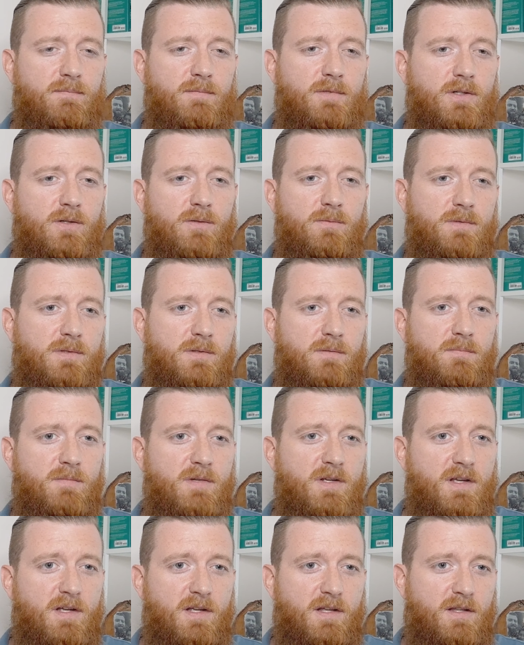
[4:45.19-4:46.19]
you know, to
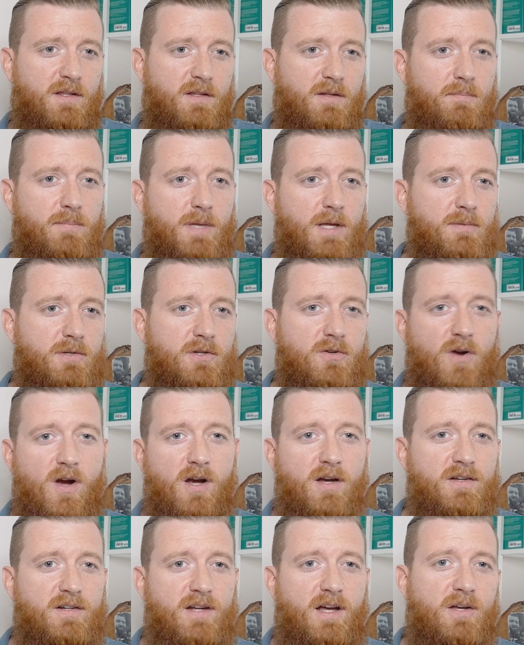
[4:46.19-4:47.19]
the baby
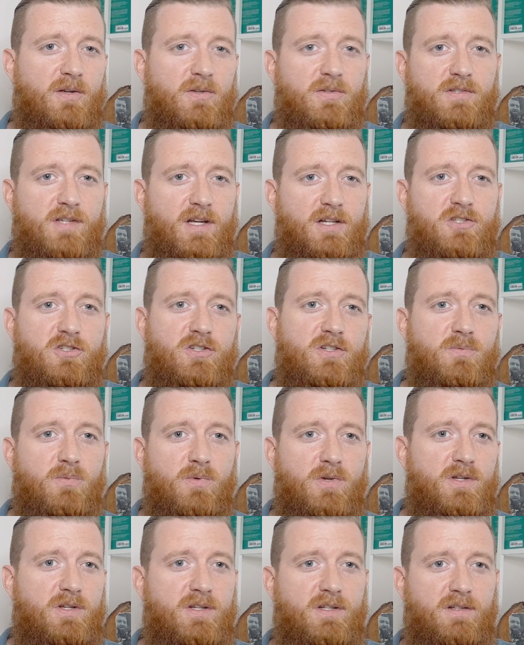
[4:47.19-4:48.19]
crocodile section
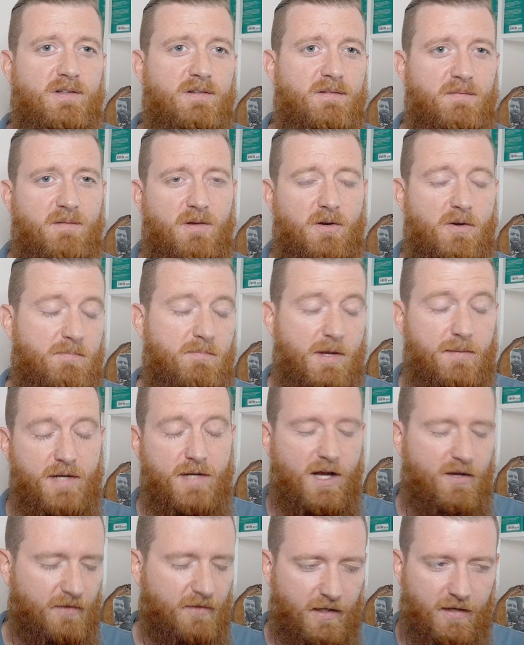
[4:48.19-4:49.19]
where you can, or
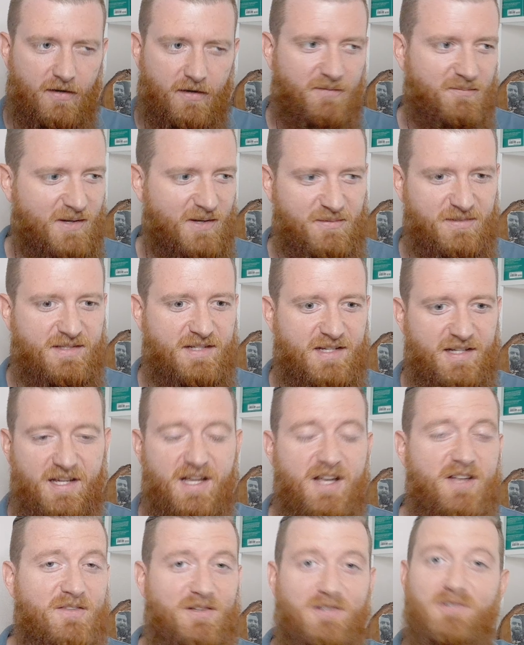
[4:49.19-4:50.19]
baby alligator, my
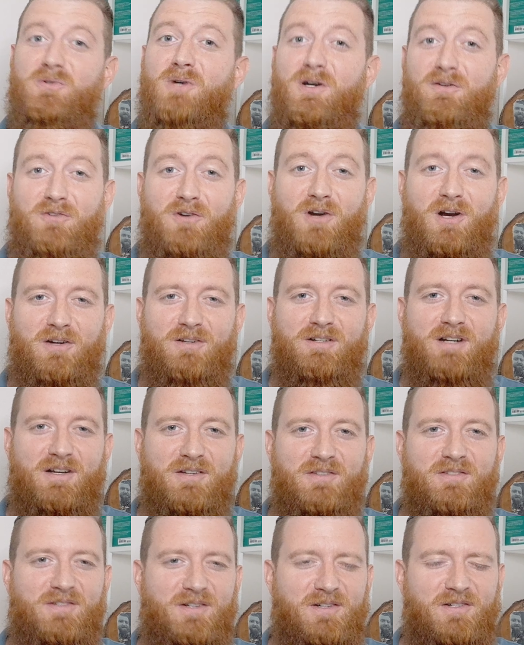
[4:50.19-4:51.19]
mistake. They do have
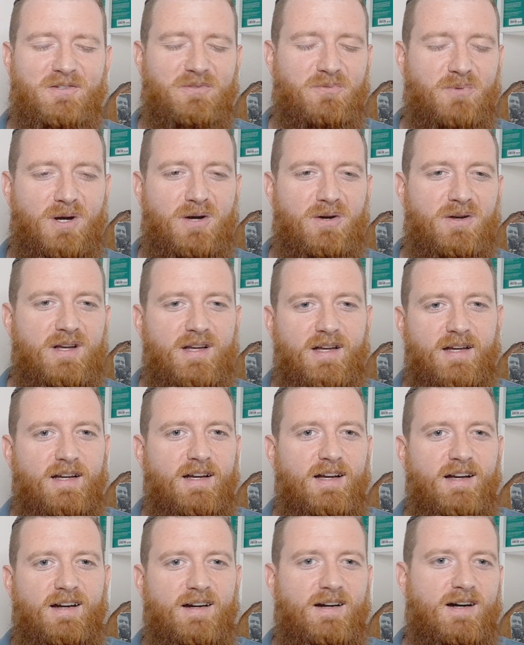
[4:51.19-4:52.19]
crocodiles there as well.
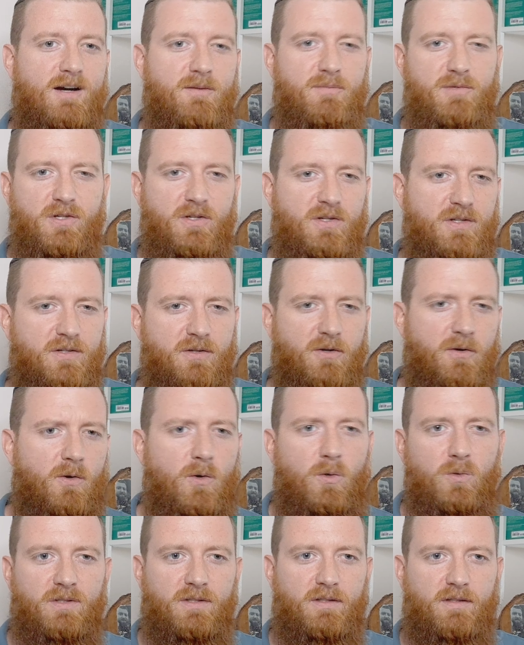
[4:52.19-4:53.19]
You can
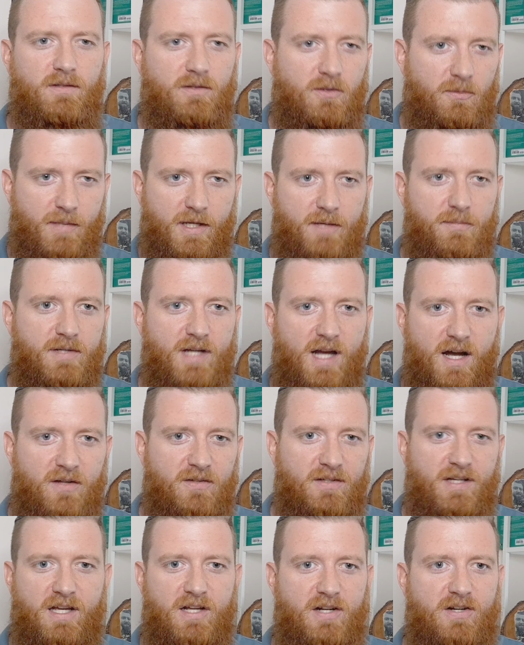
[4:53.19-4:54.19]
hold a little baby
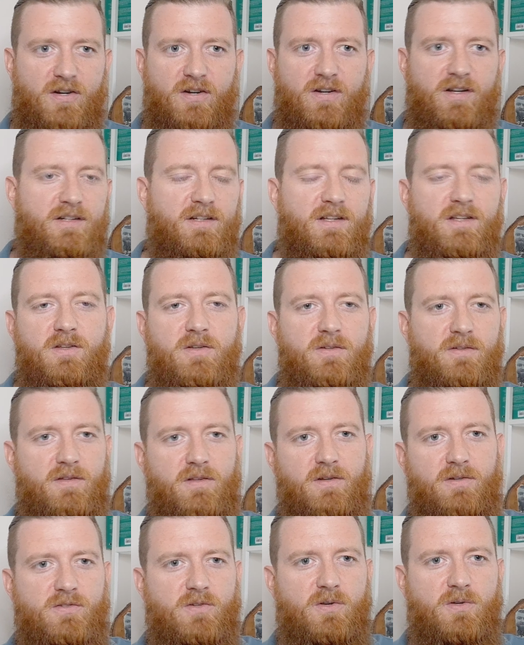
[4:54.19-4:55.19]
alligator. And
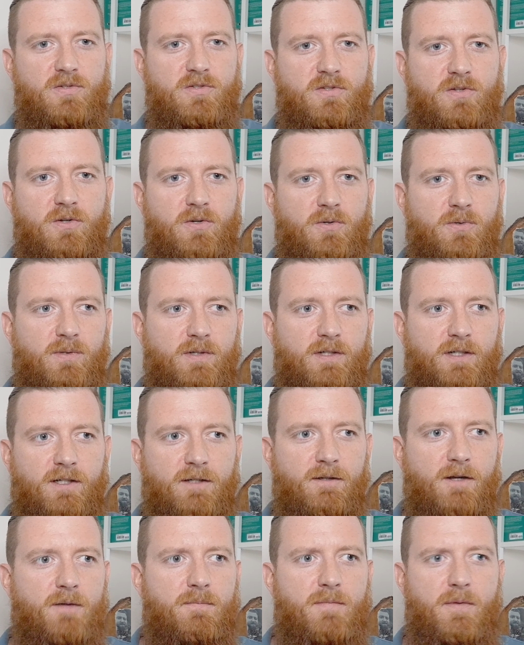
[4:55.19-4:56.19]
there's also
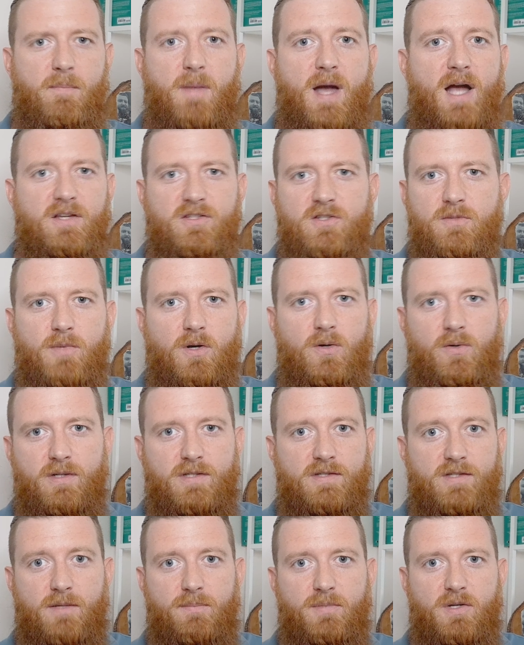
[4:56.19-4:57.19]
the Maximo
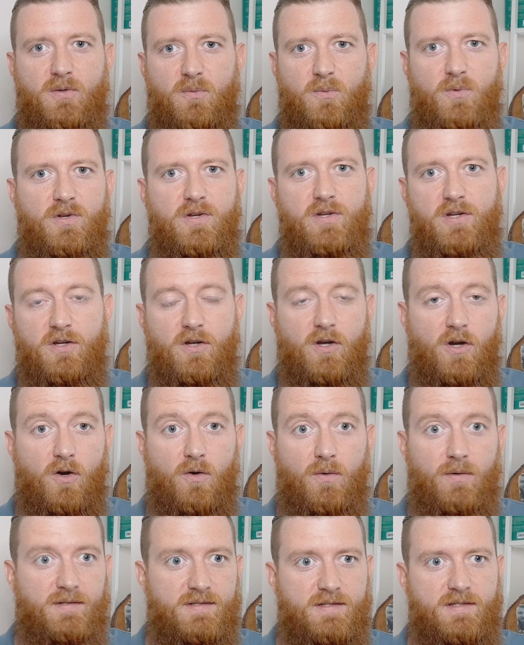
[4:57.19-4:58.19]
exhibit, where you can
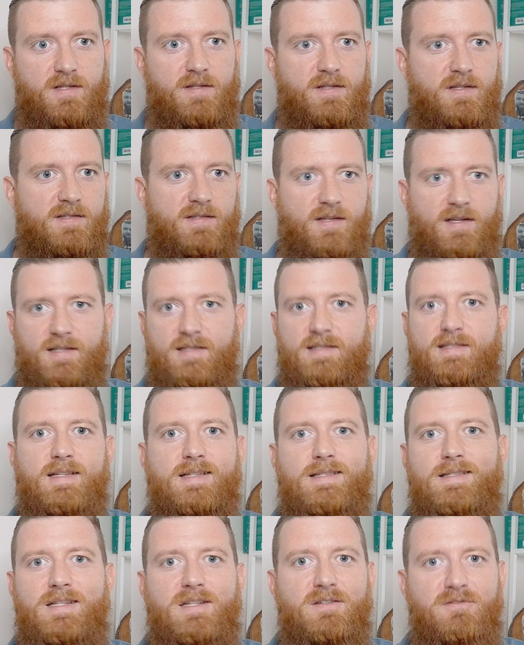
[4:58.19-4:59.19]
go and see this like
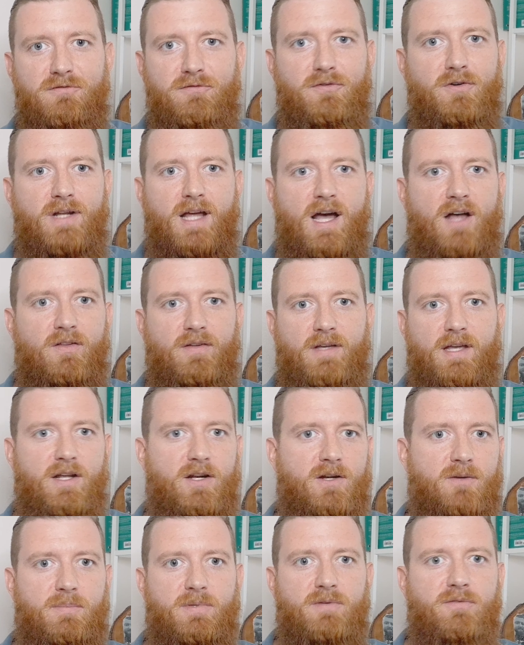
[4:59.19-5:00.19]
16-foot
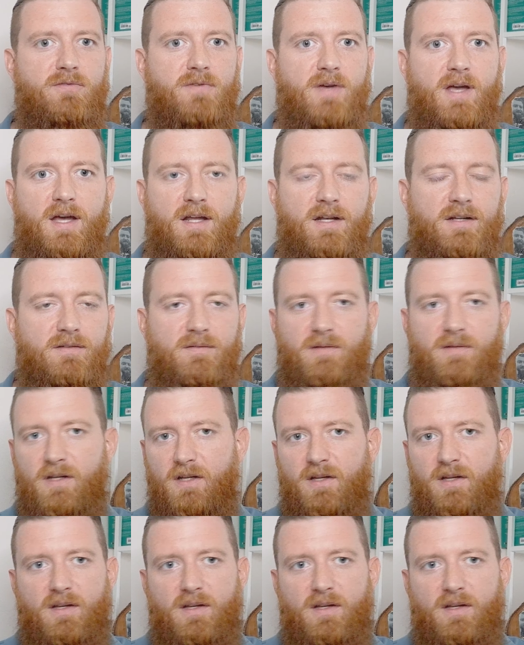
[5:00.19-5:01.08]
alligator be fed and